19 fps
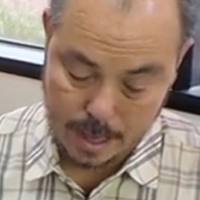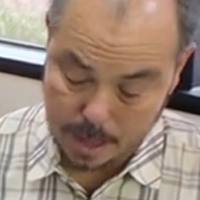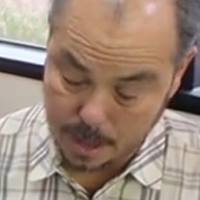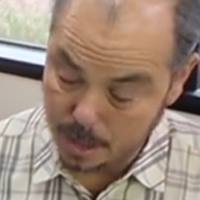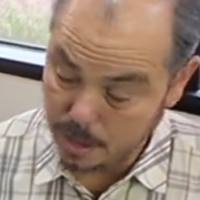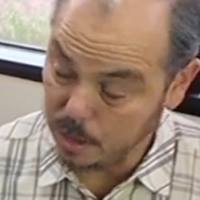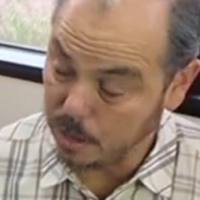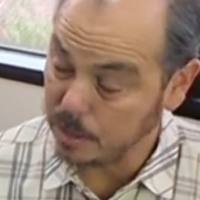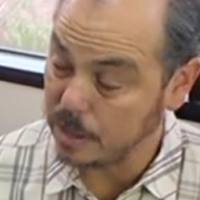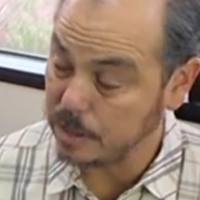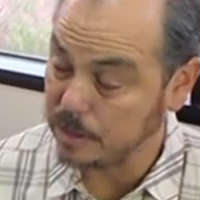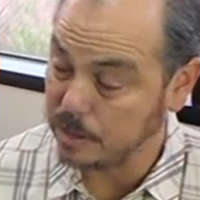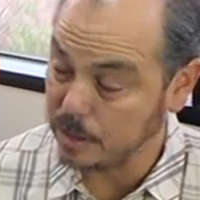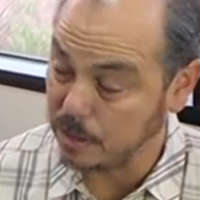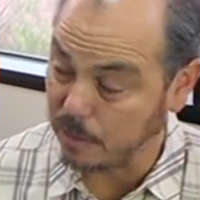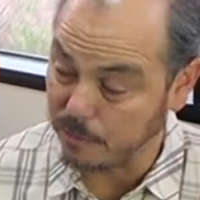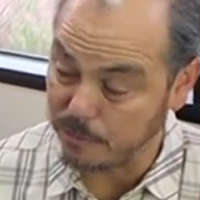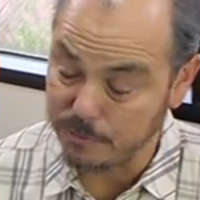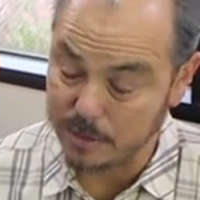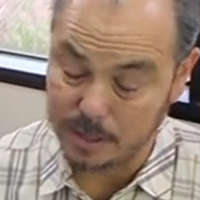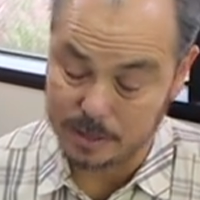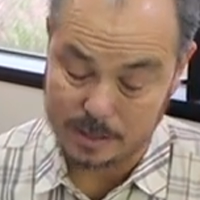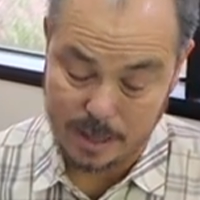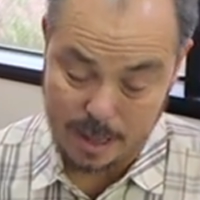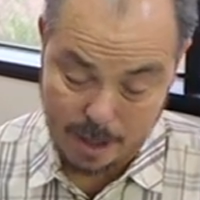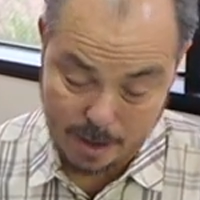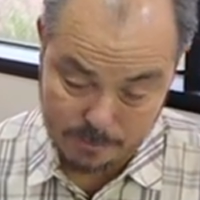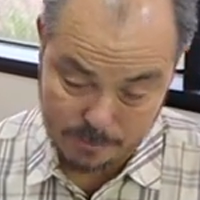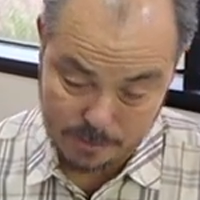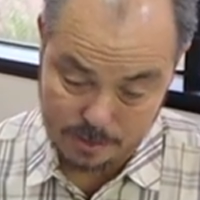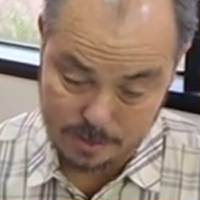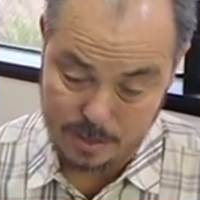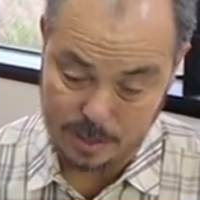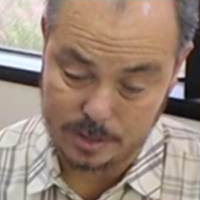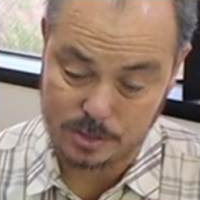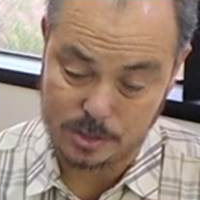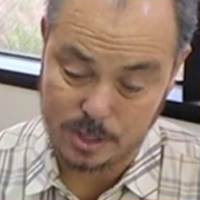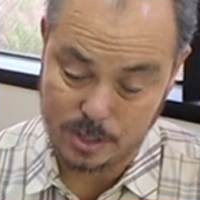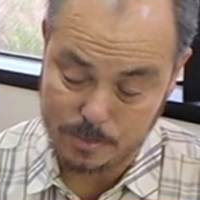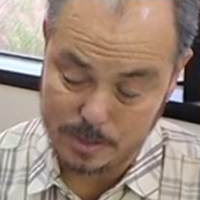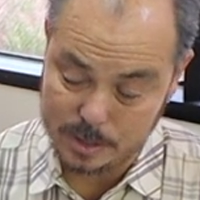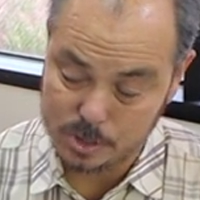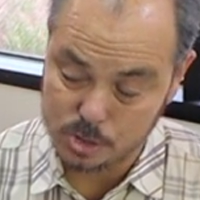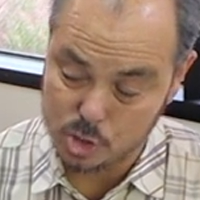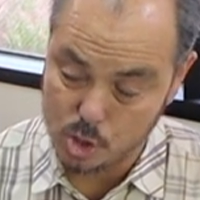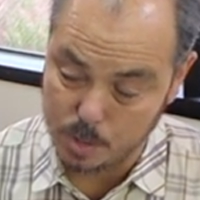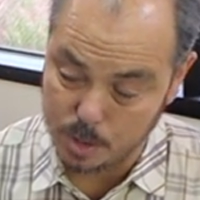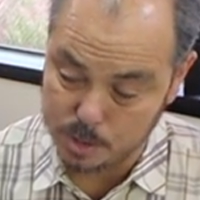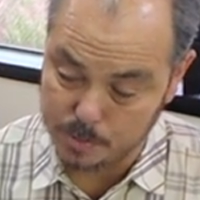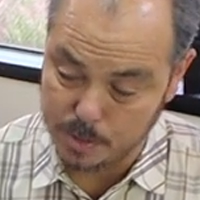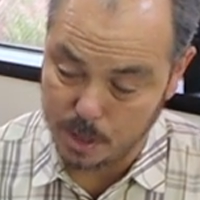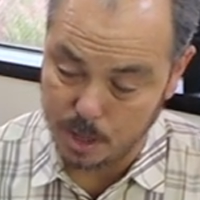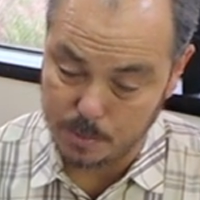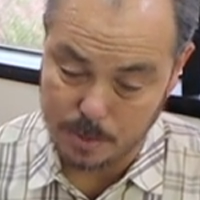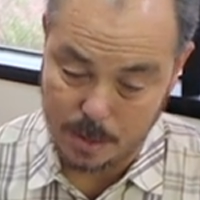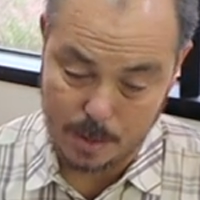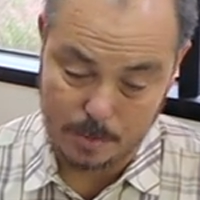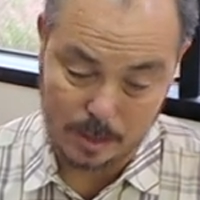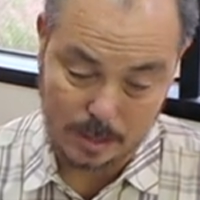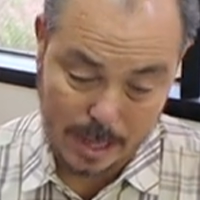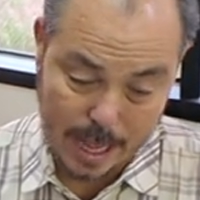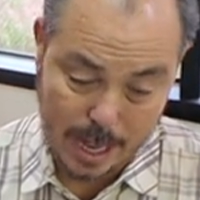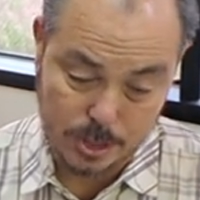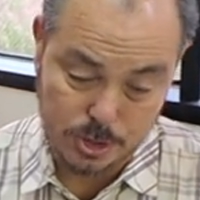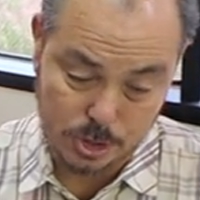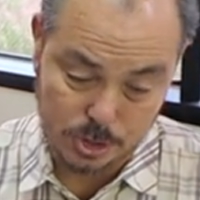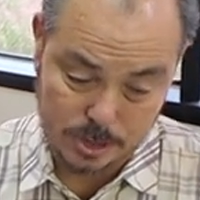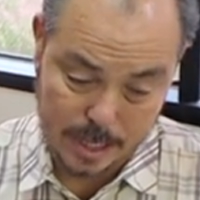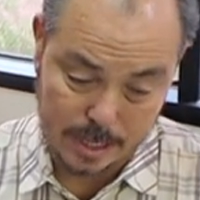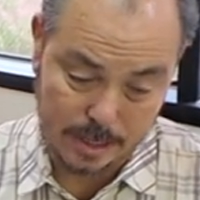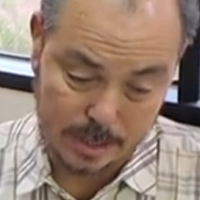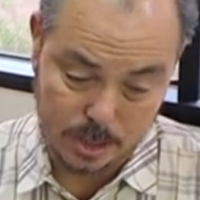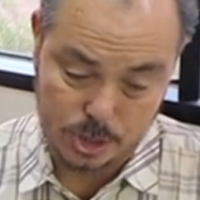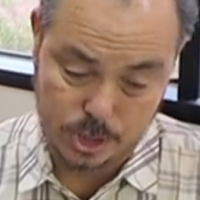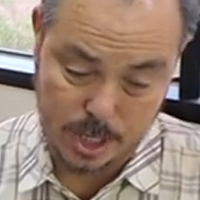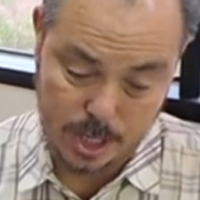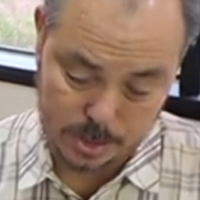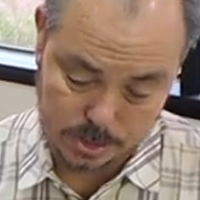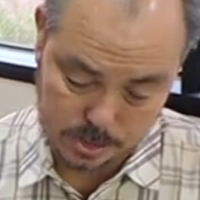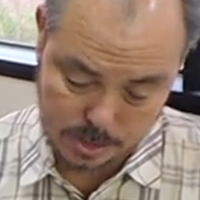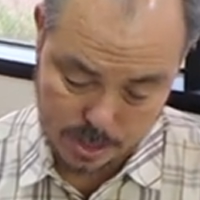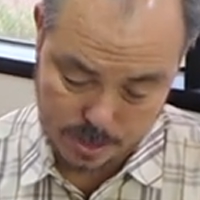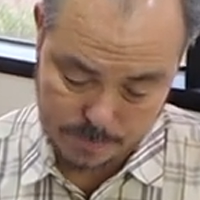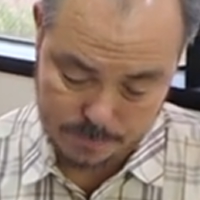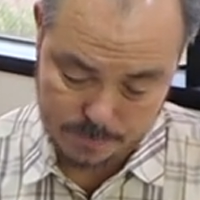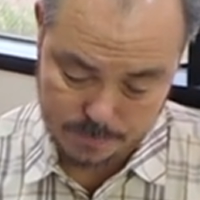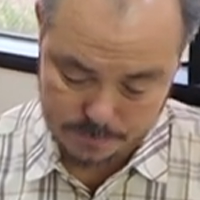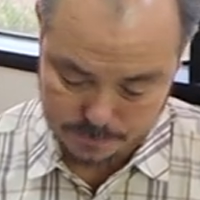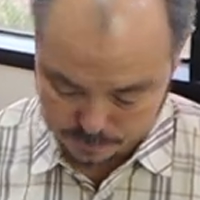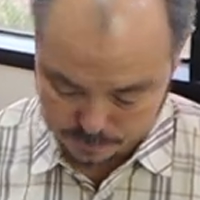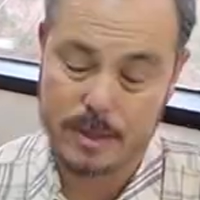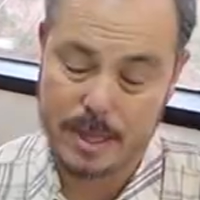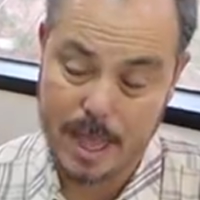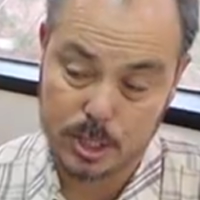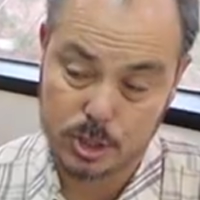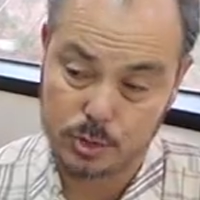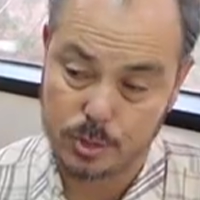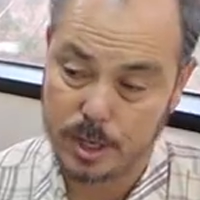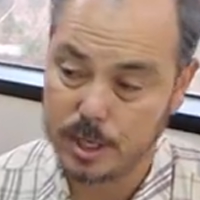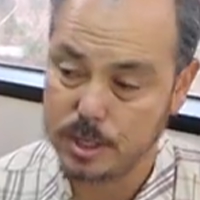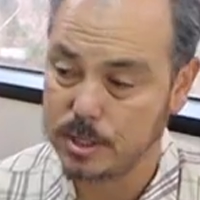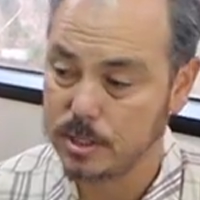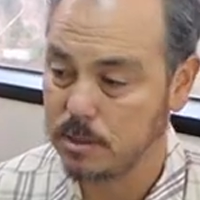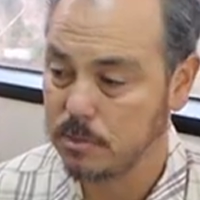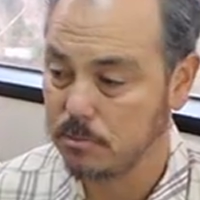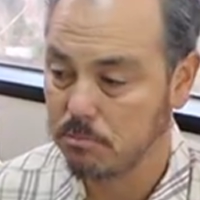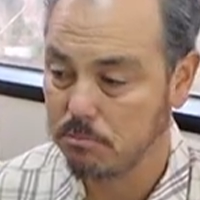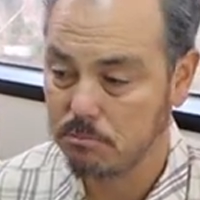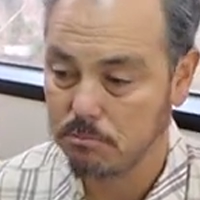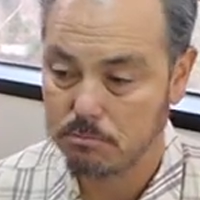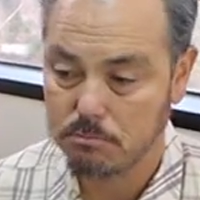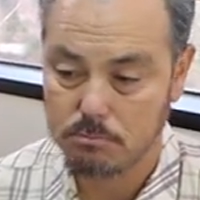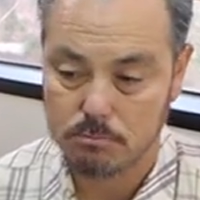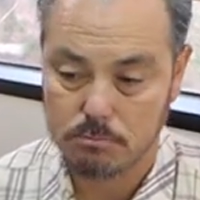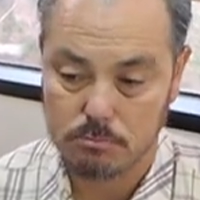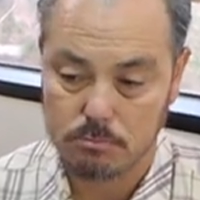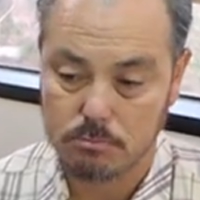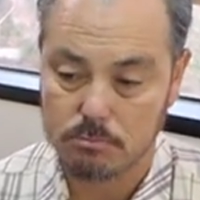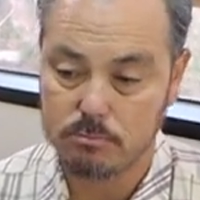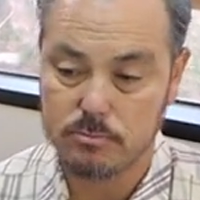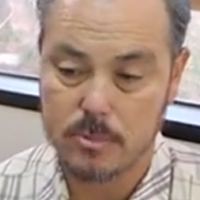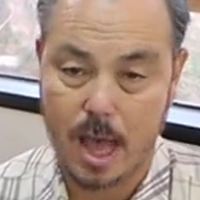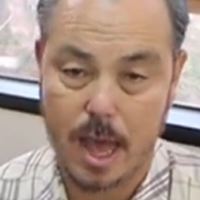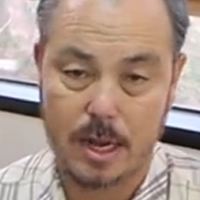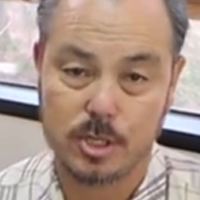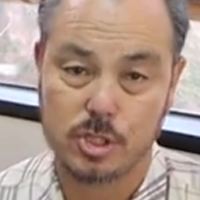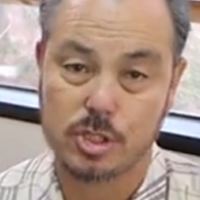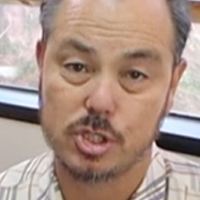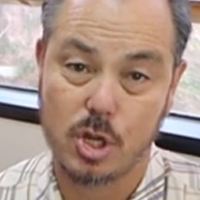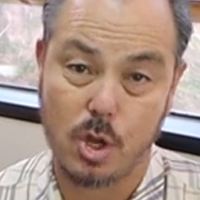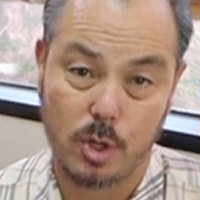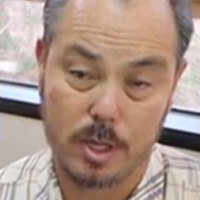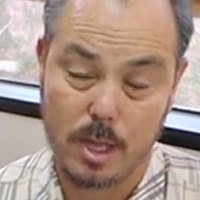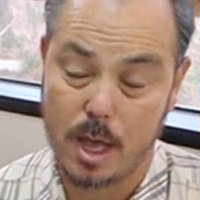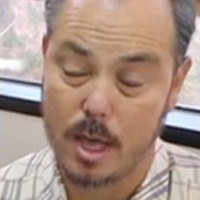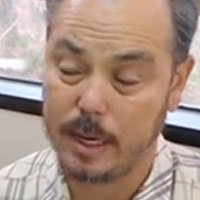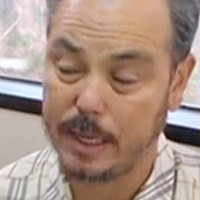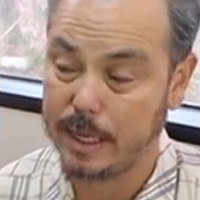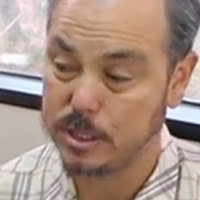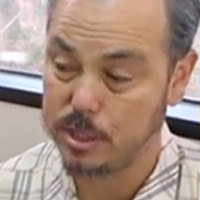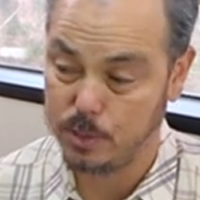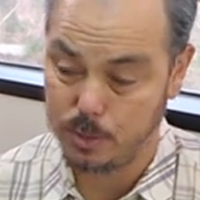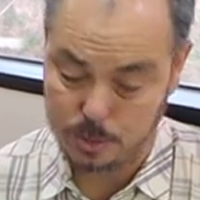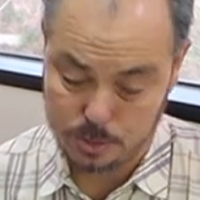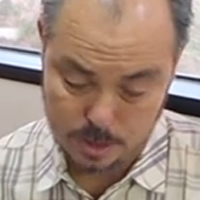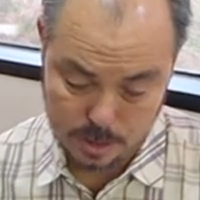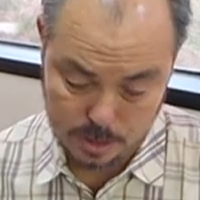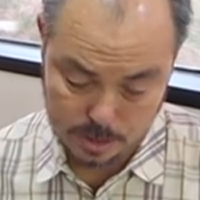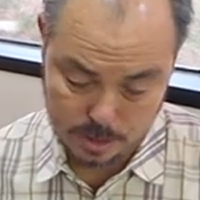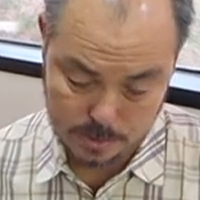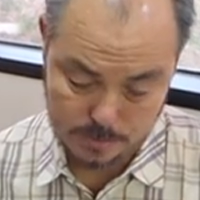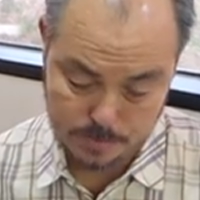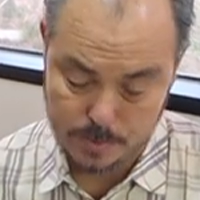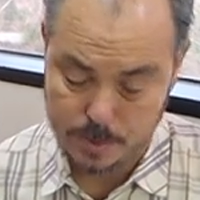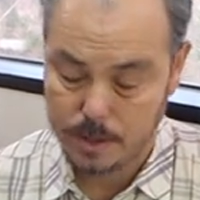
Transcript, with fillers: Yeah, it'll, it's gonna affect everything. It's gonna be so much better, but I'm glad you're taking a chance, okay? The x-rays, not as scoliotic as you would think.